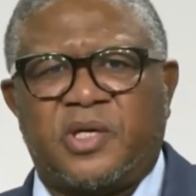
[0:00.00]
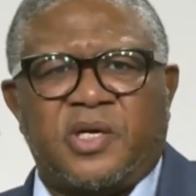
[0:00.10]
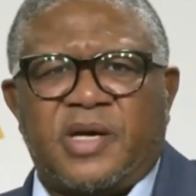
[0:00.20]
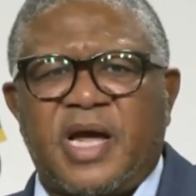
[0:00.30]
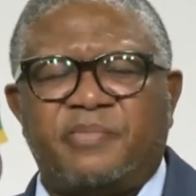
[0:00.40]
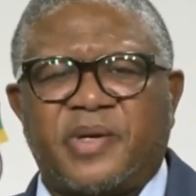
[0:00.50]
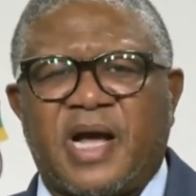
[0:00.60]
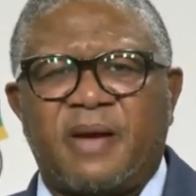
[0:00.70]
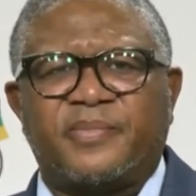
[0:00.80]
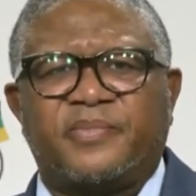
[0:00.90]
and
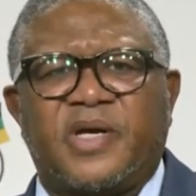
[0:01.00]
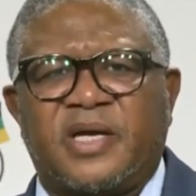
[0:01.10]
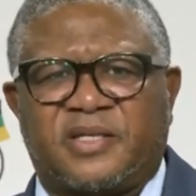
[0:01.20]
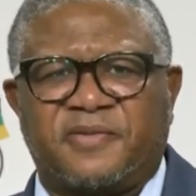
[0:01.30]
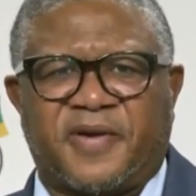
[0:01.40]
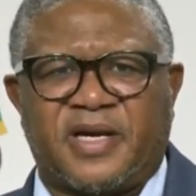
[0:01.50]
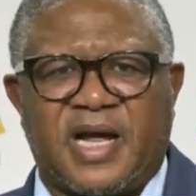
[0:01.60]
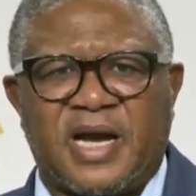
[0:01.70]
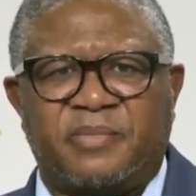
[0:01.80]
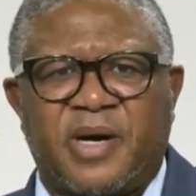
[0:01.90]
become a different
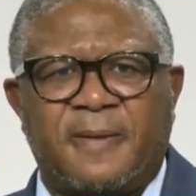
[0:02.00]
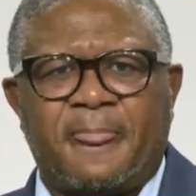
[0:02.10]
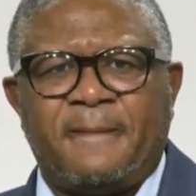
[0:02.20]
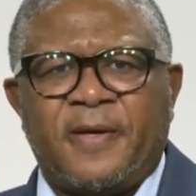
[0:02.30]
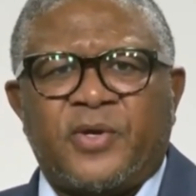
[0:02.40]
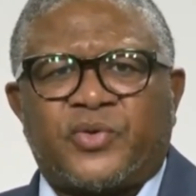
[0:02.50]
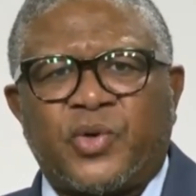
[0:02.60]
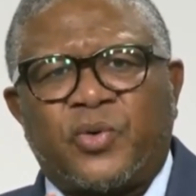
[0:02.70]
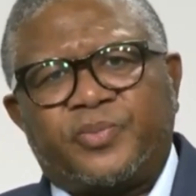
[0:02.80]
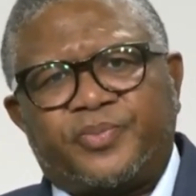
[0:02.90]
animal.
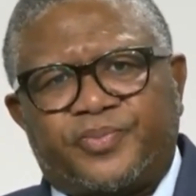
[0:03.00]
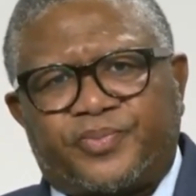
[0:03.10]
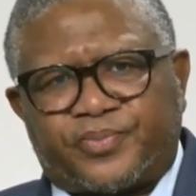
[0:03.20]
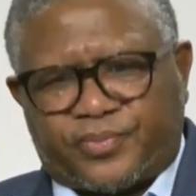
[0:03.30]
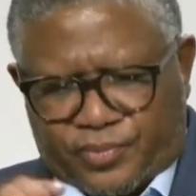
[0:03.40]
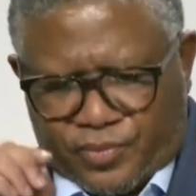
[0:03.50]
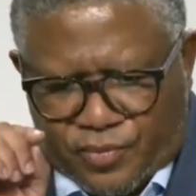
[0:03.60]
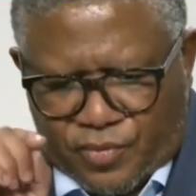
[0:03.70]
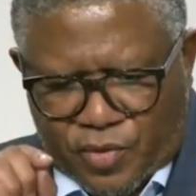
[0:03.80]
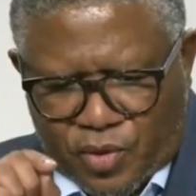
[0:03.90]
So
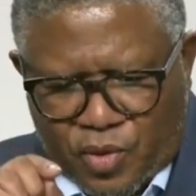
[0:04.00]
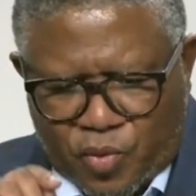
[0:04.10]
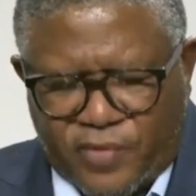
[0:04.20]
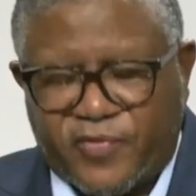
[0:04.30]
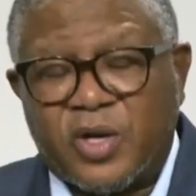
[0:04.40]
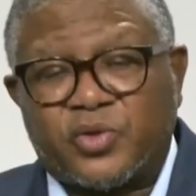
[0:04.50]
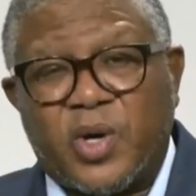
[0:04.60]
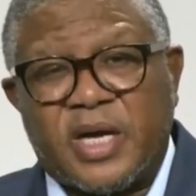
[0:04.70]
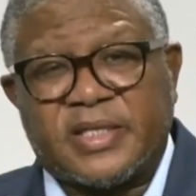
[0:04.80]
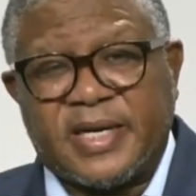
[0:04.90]
we've got to
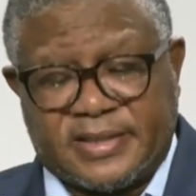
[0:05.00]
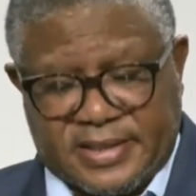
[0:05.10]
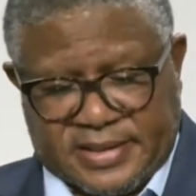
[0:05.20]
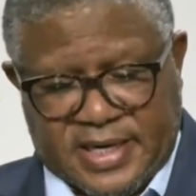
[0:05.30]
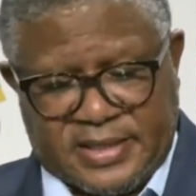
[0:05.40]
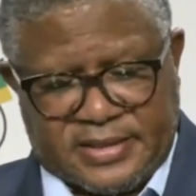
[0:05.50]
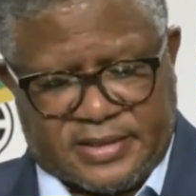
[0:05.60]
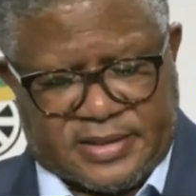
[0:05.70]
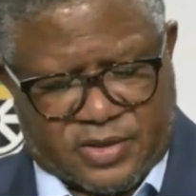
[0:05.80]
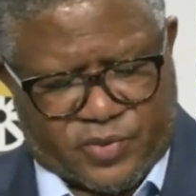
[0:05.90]
address the
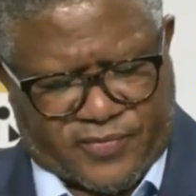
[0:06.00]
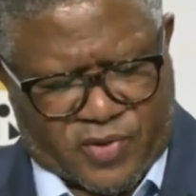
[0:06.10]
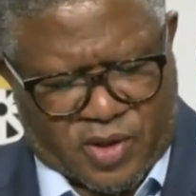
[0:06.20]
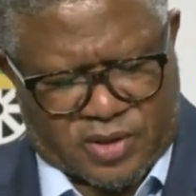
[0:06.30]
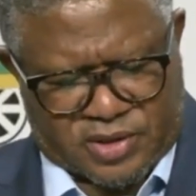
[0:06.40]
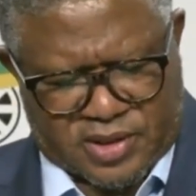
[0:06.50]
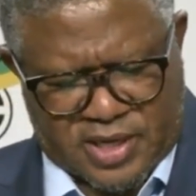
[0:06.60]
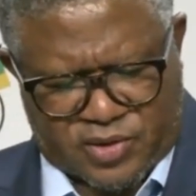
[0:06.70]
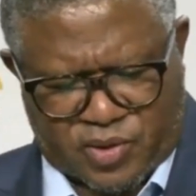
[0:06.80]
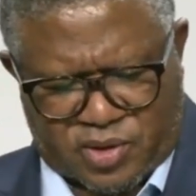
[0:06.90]
challenges that we've got
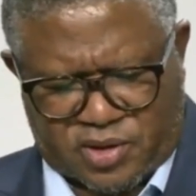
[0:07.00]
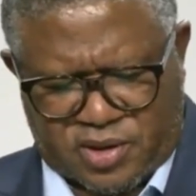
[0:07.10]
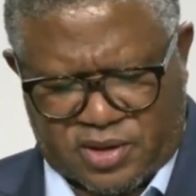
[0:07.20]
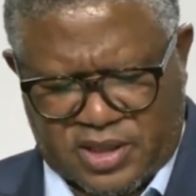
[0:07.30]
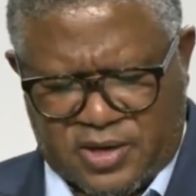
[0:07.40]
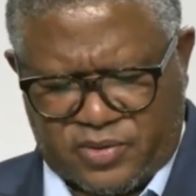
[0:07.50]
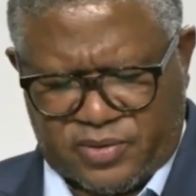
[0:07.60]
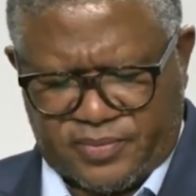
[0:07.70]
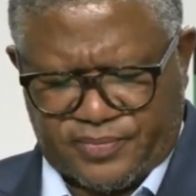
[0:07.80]
and sort things out.